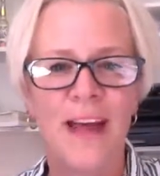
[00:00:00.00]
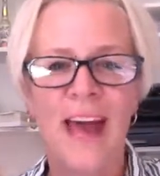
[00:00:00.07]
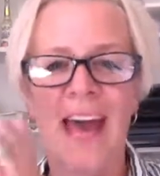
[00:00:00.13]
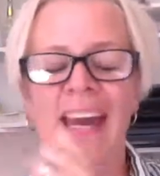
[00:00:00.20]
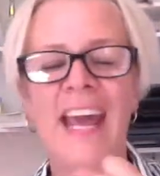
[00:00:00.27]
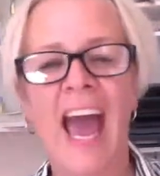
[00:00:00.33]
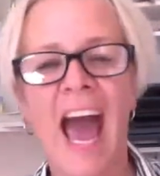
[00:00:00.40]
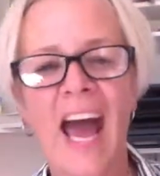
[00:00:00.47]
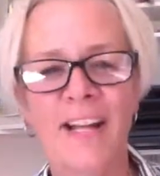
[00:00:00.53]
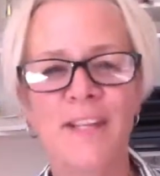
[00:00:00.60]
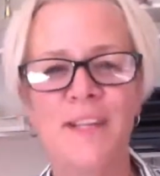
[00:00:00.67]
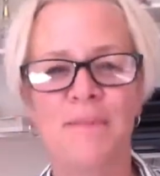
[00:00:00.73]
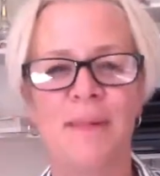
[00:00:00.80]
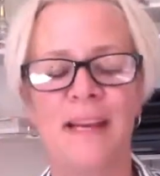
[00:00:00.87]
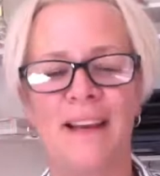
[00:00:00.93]
And it had
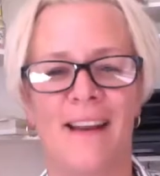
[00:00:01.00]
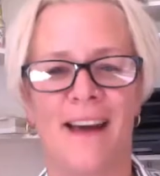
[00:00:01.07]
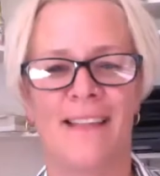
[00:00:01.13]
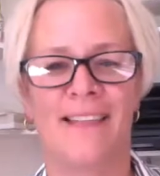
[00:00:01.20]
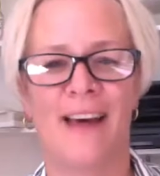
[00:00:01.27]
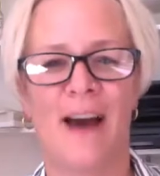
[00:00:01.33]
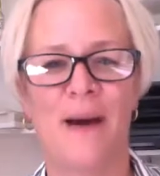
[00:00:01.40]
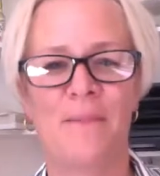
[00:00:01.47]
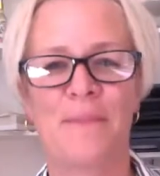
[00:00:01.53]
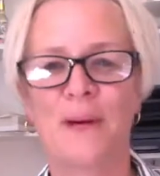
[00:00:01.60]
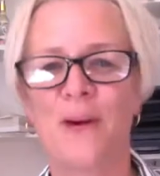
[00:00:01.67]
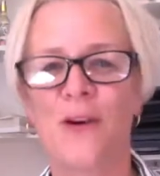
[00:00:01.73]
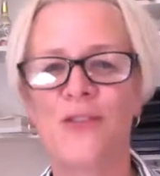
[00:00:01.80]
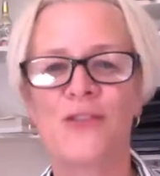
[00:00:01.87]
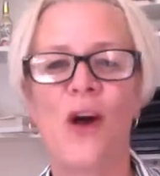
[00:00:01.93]
to be like that
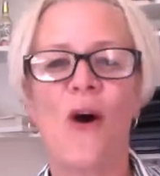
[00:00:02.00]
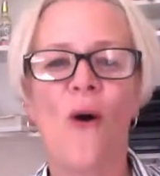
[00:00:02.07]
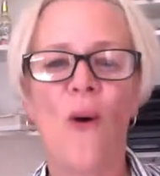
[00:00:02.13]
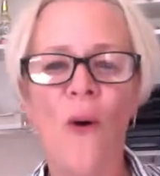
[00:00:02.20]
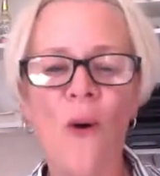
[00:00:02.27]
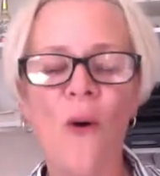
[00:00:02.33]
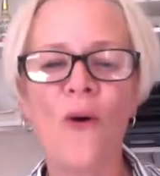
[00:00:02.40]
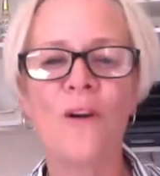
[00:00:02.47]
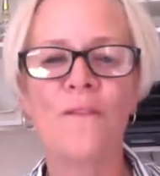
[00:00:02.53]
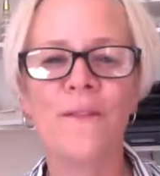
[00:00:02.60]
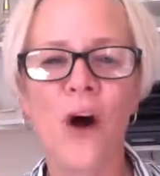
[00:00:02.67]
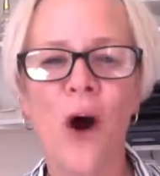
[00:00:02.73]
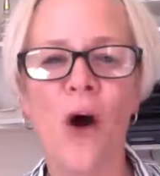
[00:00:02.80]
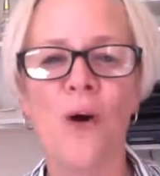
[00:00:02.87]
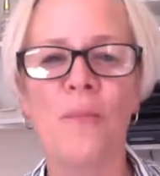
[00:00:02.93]
because all of
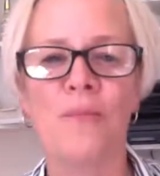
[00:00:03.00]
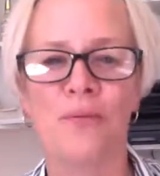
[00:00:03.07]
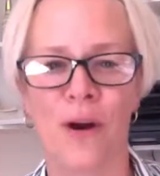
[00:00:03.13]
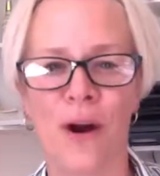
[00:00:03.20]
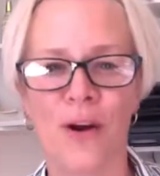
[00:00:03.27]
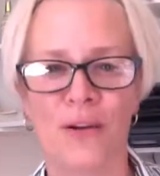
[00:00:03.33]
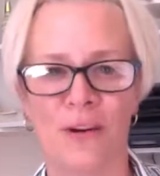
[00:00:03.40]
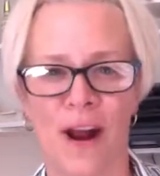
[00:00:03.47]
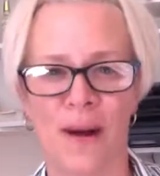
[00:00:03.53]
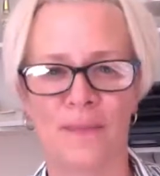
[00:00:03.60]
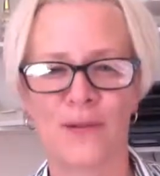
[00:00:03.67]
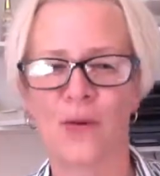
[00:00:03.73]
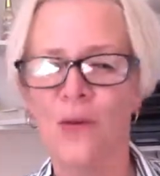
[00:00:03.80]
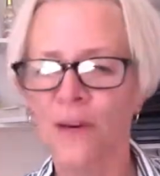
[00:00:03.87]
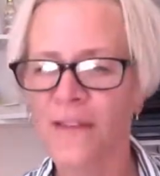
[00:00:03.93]
the old
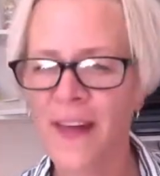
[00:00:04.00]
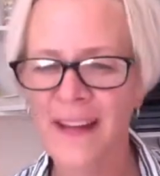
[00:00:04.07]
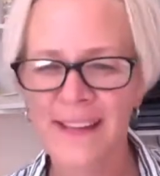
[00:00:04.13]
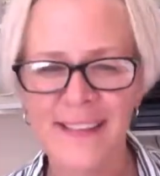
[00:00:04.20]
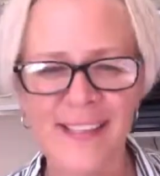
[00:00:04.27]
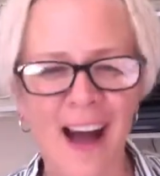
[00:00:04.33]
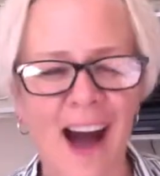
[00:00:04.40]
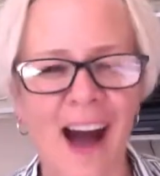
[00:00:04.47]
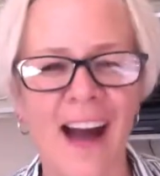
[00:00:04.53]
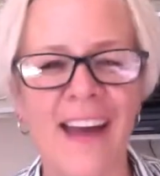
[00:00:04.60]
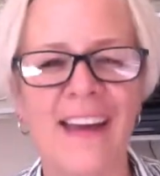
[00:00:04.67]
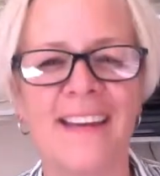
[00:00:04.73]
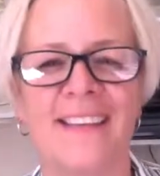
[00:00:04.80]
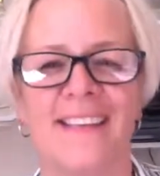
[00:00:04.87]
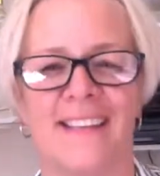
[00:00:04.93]
programs, all of that
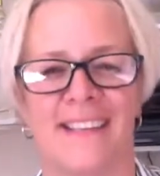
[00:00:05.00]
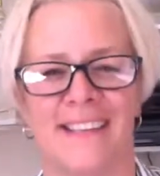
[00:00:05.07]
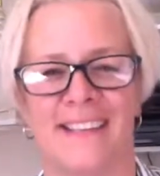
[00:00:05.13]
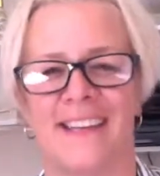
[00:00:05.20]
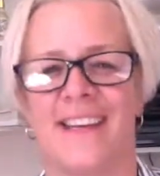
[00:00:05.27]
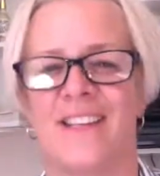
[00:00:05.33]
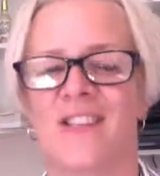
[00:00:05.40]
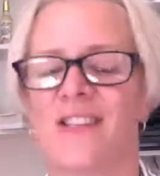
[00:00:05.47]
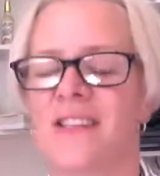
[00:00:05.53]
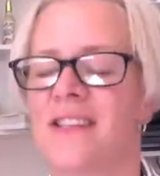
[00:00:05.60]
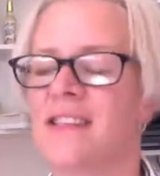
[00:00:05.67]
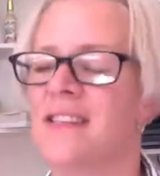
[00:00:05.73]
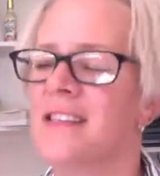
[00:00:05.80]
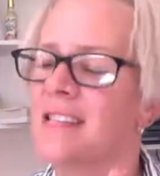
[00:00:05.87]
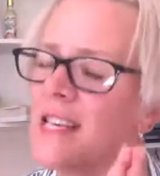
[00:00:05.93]
tiredness and
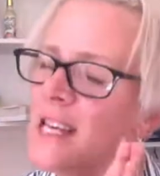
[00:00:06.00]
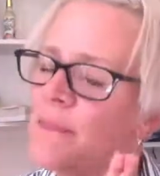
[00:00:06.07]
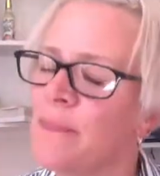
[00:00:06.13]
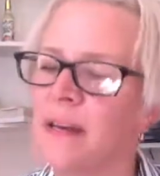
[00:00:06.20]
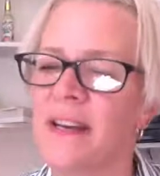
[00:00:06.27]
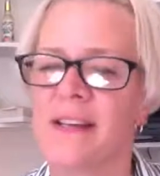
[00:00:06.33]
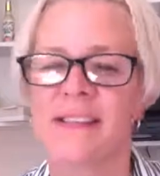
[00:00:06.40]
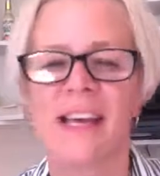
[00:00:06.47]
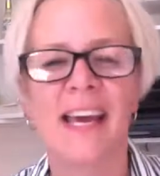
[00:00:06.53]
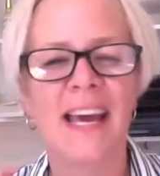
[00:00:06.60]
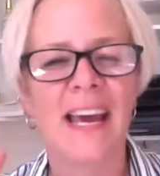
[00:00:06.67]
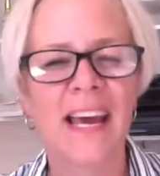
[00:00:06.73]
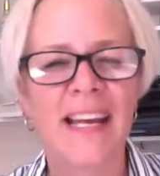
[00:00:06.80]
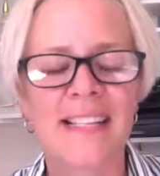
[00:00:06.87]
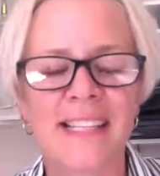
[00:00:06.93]
just sleepiness,
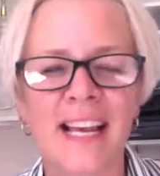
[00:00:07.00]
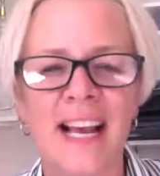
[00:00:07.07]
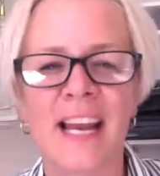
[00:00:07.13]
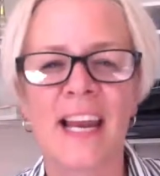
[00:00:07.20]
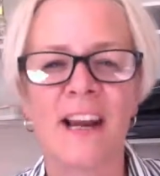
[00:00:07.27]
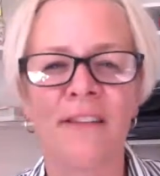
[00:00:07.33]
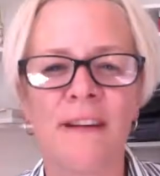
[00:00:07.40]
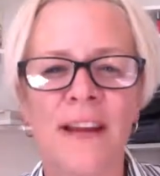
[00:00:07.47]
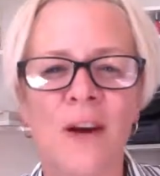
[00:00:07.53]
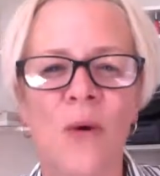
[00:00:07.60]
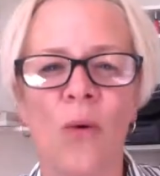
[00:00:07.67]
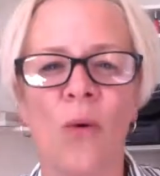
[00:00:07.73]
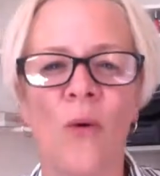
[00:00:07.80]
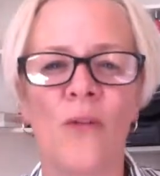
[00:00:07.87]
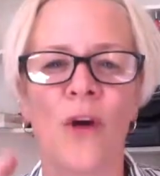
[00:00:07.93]
it's clearing
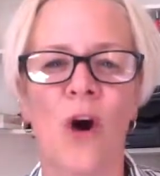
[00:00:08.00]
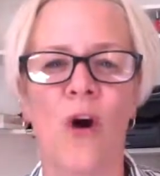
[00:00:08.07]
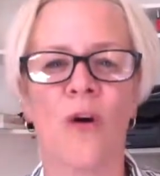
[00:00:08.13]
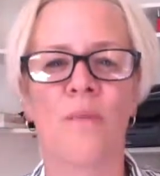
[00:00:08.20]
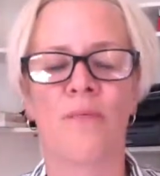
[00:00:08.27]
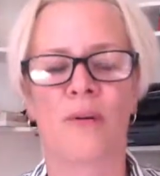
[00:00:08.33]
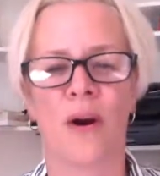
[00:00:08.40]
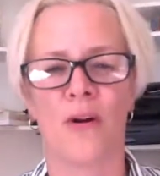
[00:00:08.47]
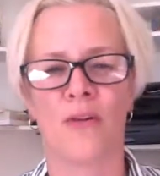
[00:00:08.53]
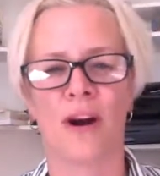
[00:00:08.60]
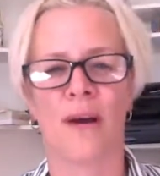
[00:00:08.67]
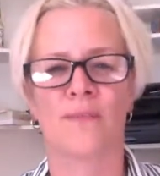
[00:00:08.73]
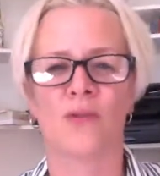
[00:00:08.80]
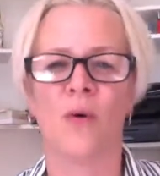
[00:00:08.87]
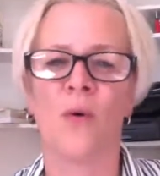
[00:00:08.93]
all the old
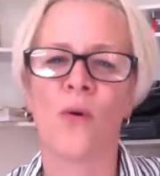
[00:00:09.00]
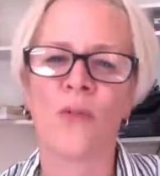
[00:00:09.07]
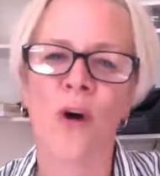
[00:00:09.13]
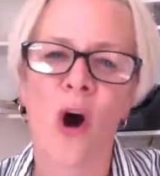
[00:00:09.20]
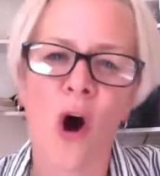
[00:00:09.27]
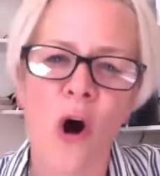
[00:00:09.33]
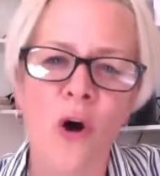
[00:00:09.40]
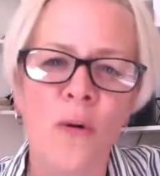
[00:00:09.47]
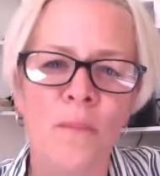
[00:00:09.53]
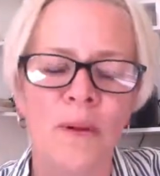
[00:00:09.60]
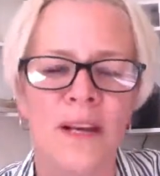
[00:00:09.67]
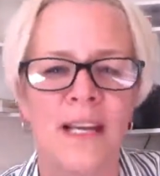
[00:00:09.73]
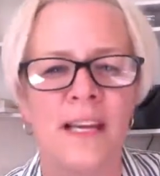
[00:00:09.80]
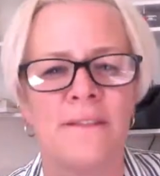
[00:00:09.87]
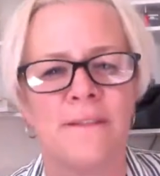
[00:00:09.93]
programs, all the old
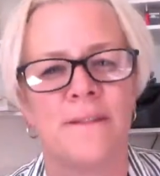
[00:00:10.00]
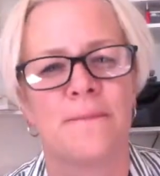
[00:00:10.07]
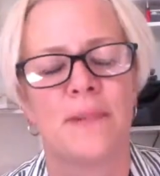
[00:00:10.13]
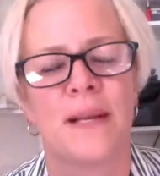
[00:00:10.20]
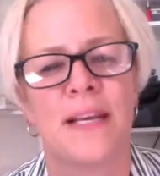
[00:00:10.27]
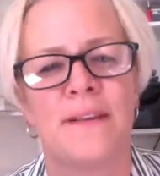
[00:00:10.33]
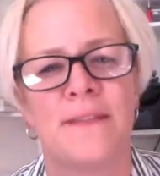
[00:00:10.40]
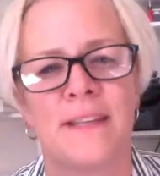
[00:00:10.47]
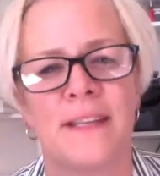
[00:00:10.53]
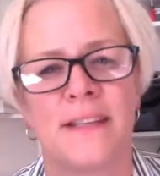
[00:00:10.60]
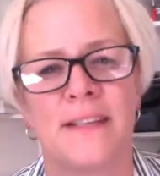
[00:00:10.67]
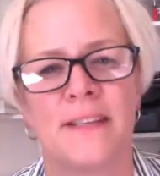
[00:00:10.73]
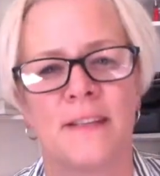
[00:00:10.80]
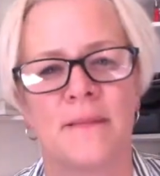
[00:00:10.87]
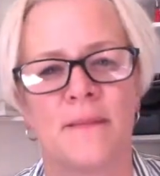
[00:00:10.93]
belief
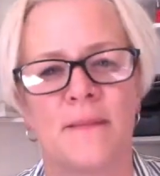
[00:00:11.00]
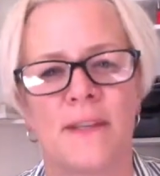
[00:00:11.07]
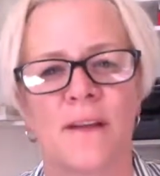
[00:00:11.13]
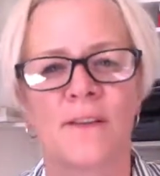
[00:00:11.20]
systems.